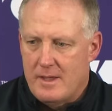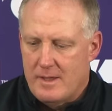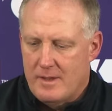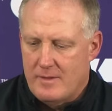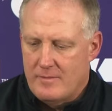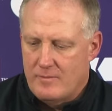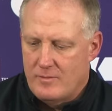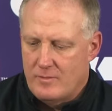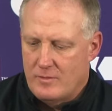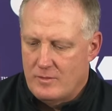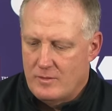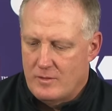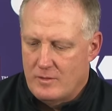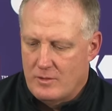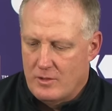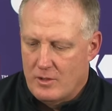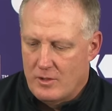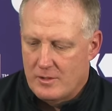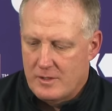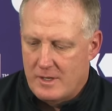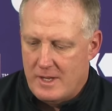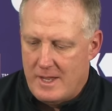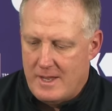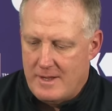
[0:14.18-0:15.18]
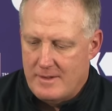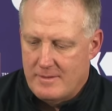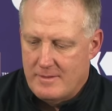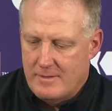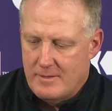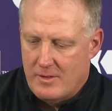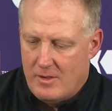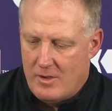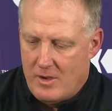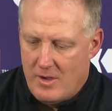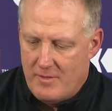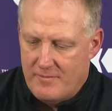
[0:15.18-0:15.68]
if you look at
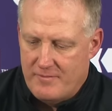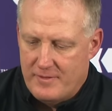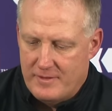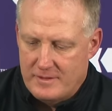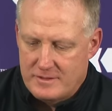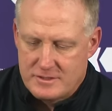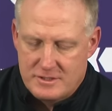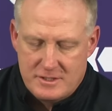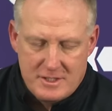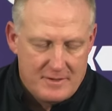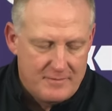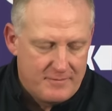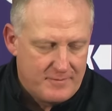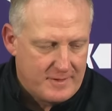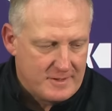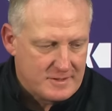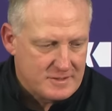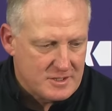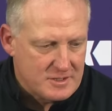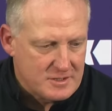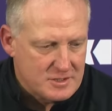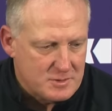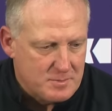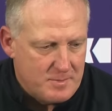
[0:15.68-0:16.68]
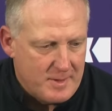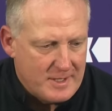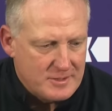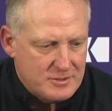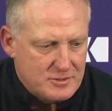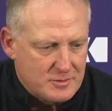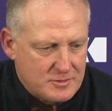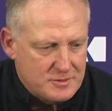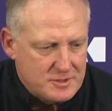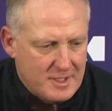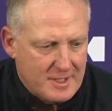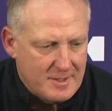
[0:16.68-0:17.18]
offense, defense, and
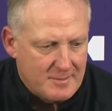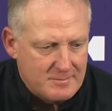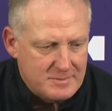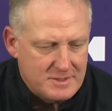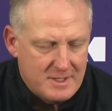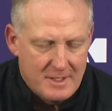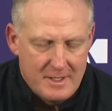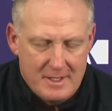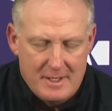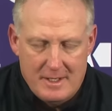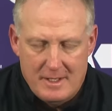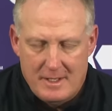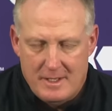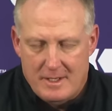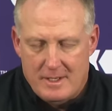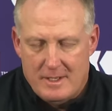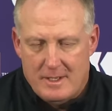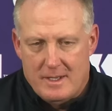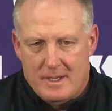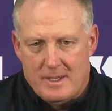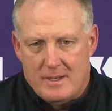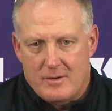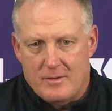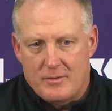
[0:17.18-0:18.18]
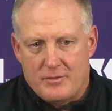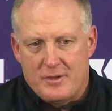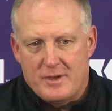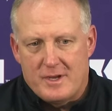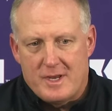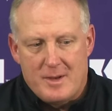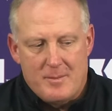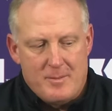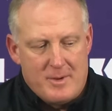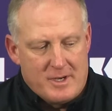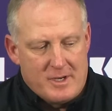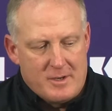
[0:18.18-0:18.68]
special teams, I don't think
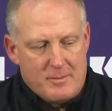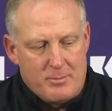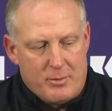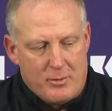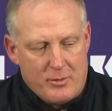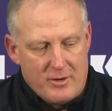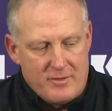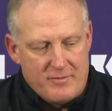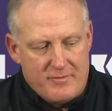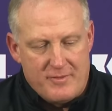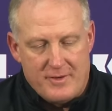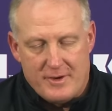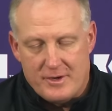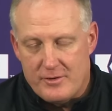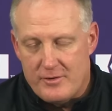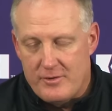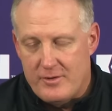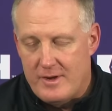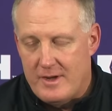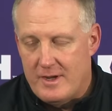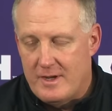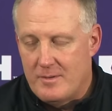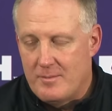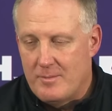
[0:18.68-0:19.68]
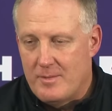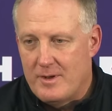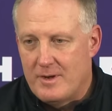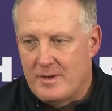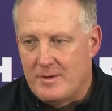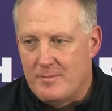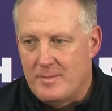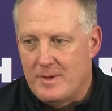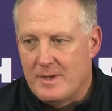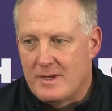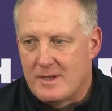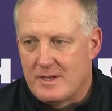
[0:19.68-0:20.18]
anybody could point a finger at anybody
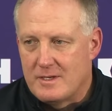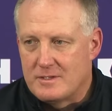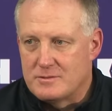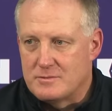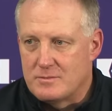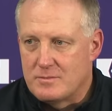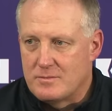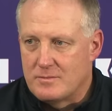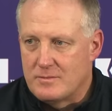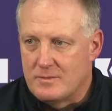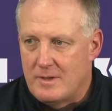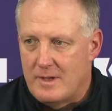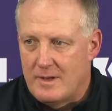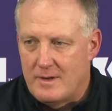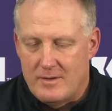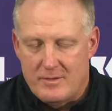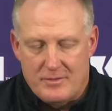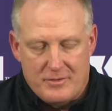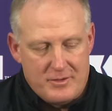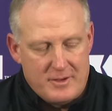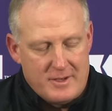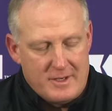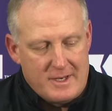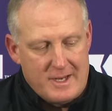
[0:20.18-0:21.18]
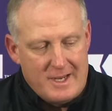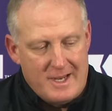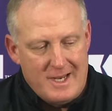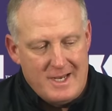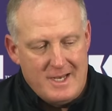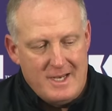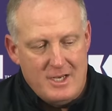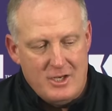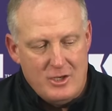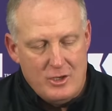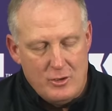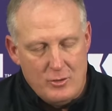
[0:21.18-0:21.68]
because I don't think
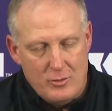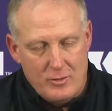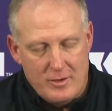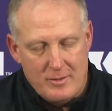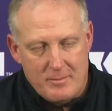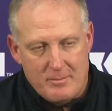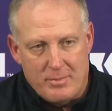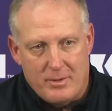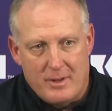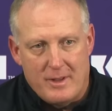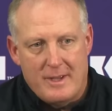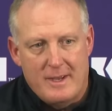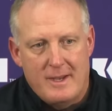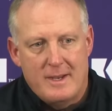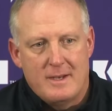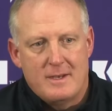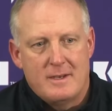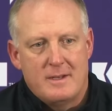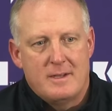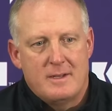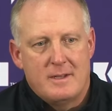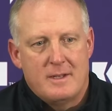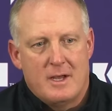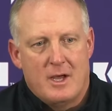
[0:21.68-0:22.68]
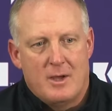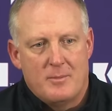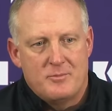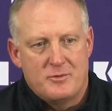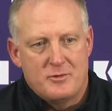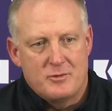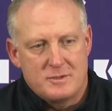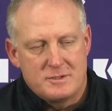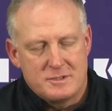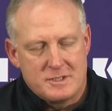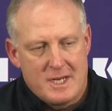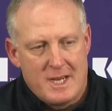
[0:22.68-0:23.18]
any unit played up
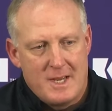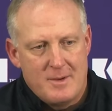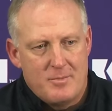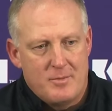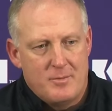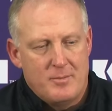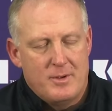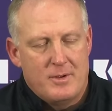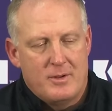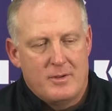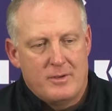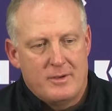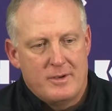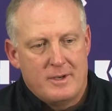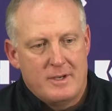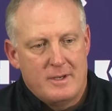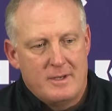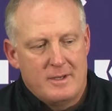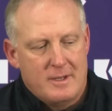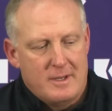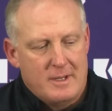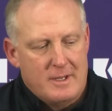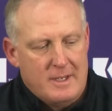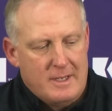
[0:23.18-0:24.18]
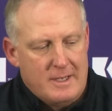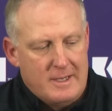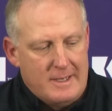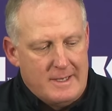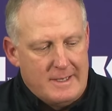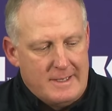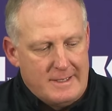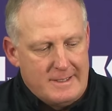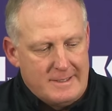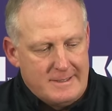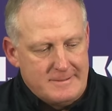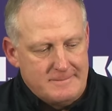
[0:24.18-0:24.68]
to its capability.
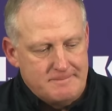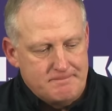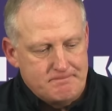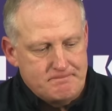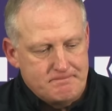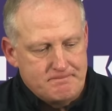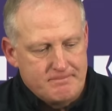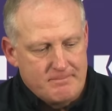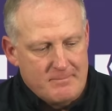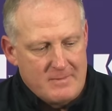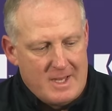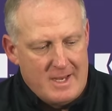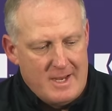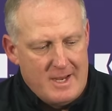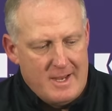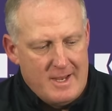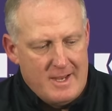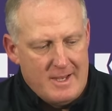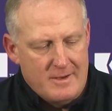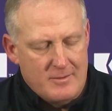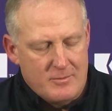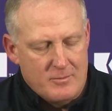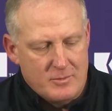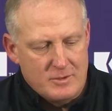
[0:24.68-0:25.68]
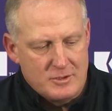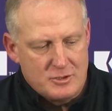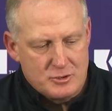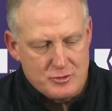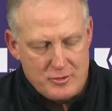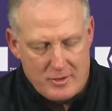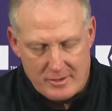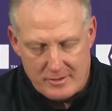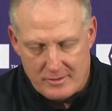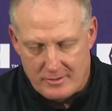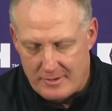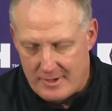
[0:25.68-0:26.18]
Um, and we
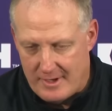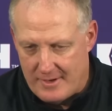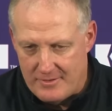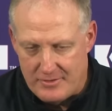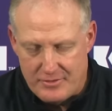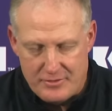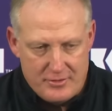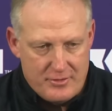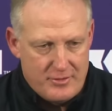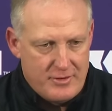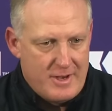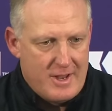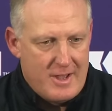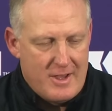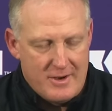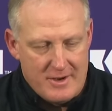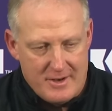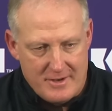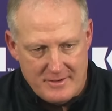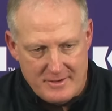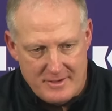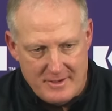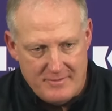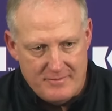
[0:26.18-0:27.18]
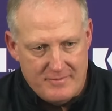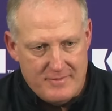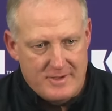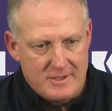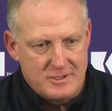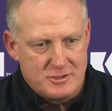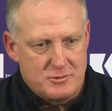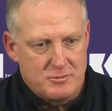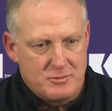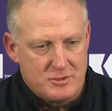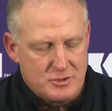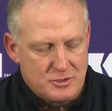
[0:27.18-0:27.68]
struggled on third down on
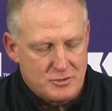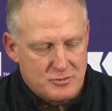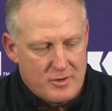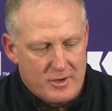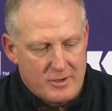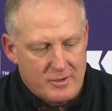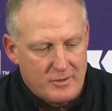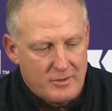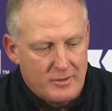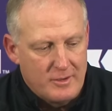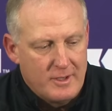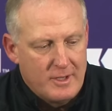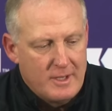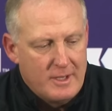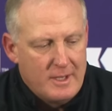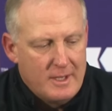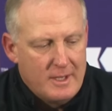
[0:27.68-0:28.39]
defense. We struggled